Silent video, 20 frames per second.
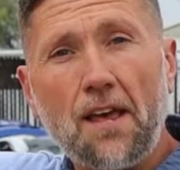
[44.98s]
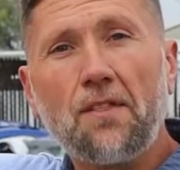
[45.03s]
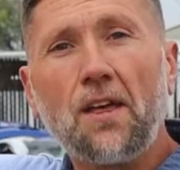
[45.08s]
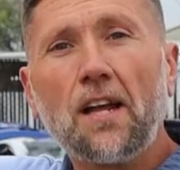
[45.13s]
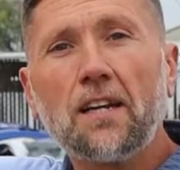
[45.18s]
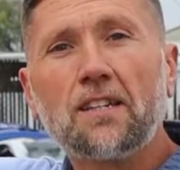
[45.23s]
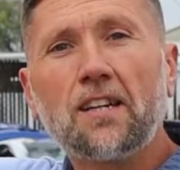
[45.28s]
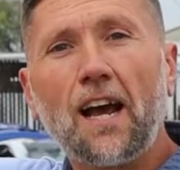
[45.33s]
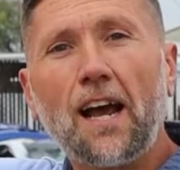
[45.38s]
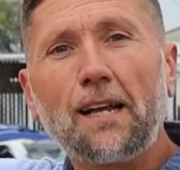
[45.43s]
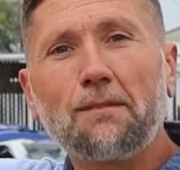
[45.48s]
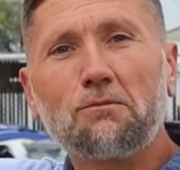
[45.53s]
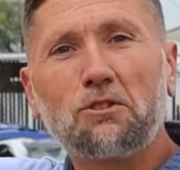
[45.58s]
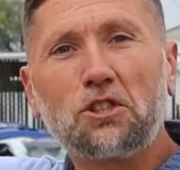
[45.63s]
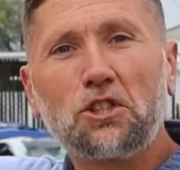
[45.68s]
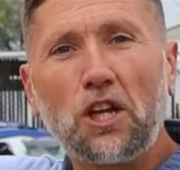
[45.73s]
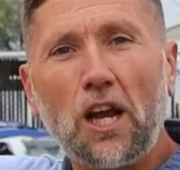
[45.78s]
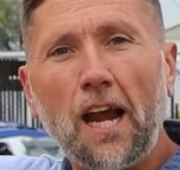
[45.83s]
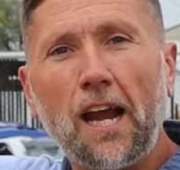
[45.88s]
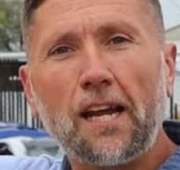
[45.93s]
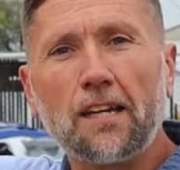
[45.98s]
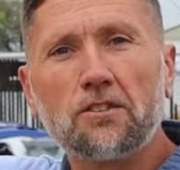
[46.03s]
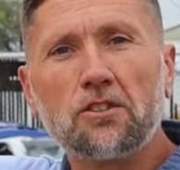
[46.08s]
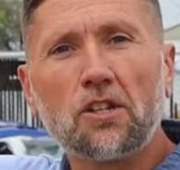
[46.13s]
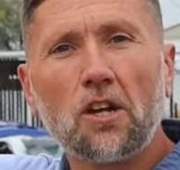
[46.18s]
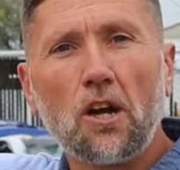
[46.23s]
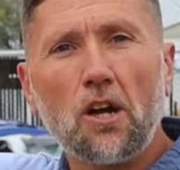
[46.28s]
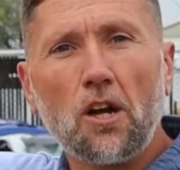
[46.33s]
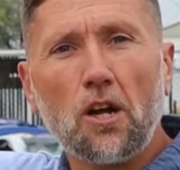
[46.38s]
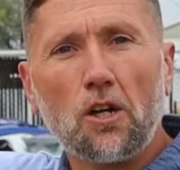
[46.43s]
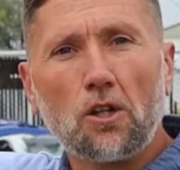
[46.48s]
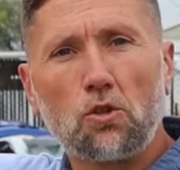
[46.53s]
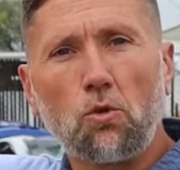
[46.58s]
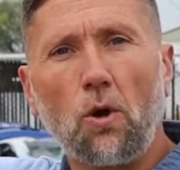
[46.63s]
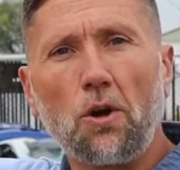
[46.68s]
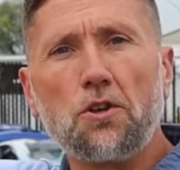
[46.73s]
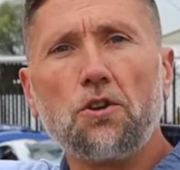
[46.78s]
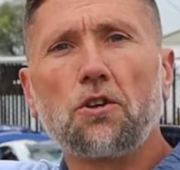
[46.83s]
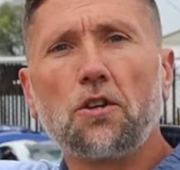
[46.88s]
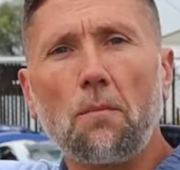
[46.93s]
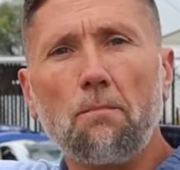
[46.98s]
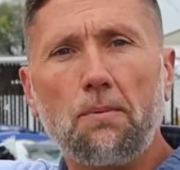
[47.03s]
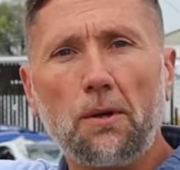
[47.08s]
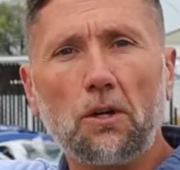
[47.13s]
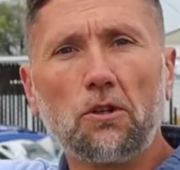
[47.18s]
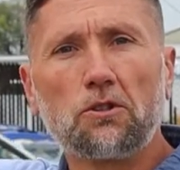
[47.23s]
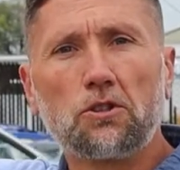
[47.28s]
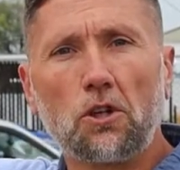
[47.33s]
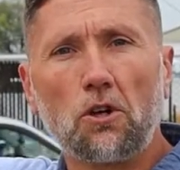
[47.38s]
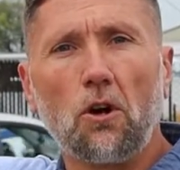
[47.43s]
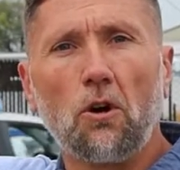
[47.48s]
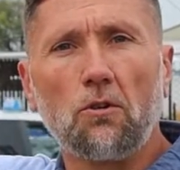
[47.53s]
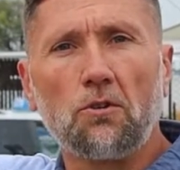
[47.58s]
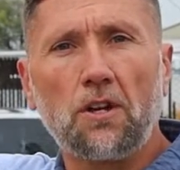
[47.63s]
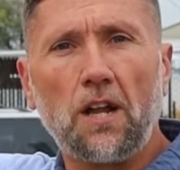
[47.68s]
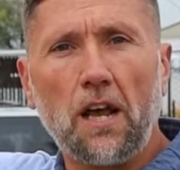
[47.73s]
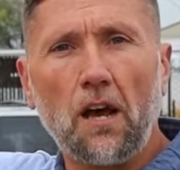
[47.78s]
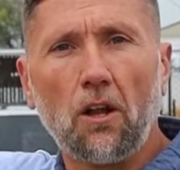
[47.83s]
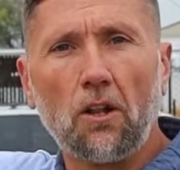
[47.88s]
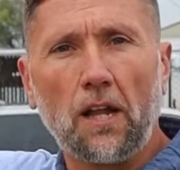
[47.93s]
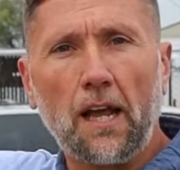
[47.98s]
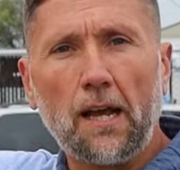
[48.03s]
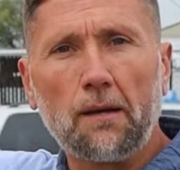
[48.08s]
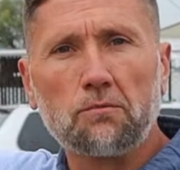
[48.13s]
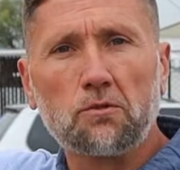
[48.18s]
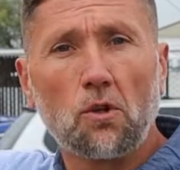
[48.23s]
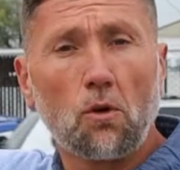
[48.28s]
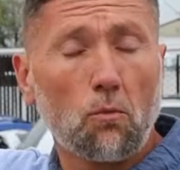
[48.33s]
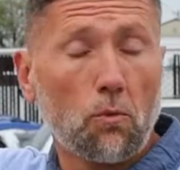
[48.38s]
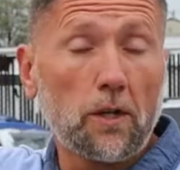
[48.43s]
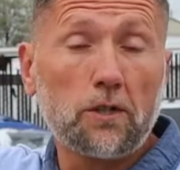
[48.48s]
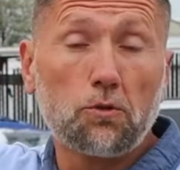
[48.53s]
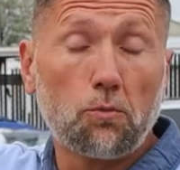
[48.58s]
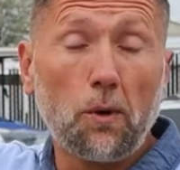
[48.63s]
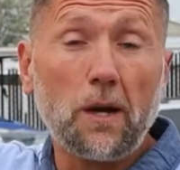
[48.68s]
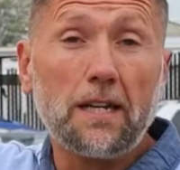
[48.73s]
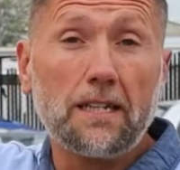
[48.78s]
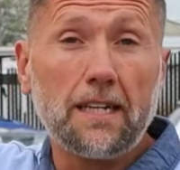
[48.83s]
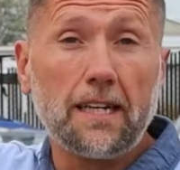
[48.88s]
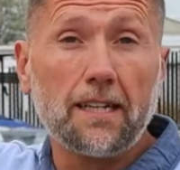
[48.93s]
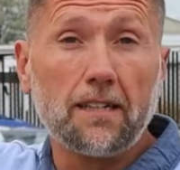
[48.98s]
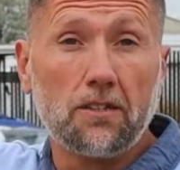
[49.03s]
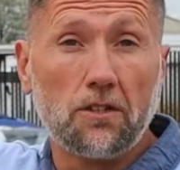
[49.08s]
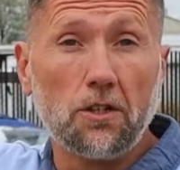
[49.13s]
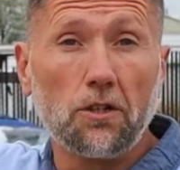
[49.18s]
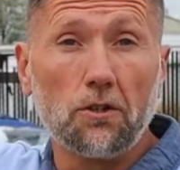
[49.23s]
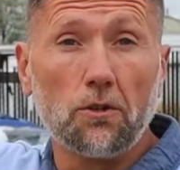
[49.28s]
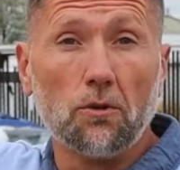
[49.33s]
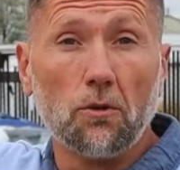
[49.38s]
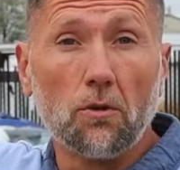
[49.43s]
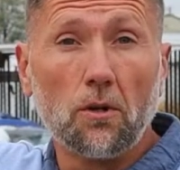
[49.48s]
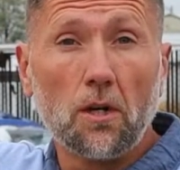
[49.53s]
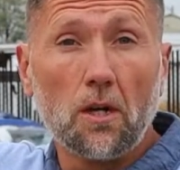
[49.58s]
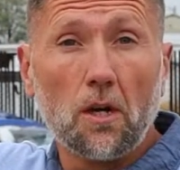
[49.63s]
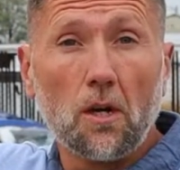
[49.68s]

and then times changed to where you could build your own nail lamps, which we did do.